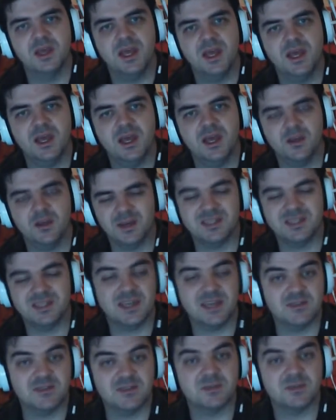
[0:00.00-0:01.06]
or minus 7
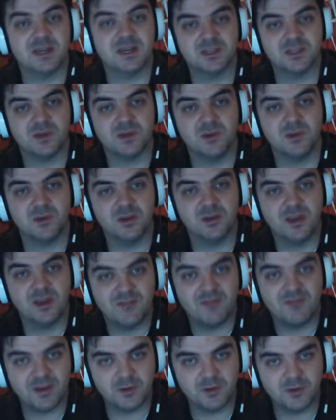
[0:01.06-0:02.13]
is minus 21. If I
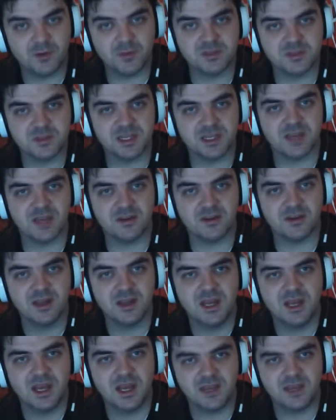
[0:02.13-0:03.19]
group those together,
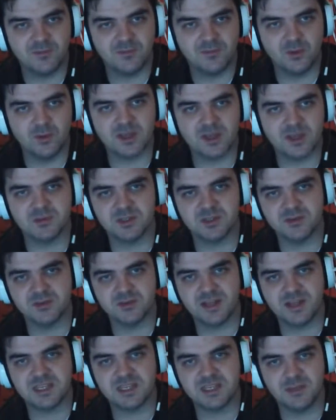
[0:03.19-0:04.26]
I get 4x plus 3x
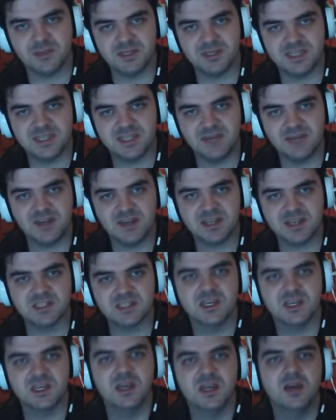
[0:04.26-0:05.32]
give me 7x.
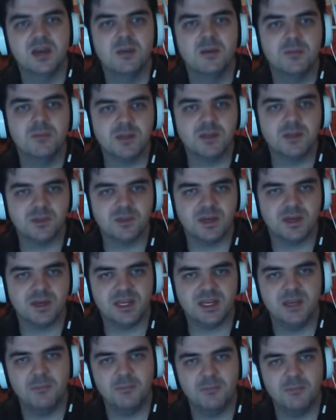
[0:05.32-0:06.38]
Plus 20
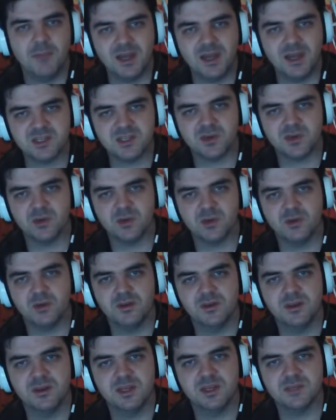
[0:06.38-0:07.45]
minus 21
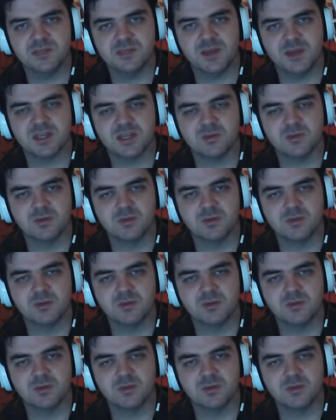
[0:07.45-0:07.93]
is minus 1.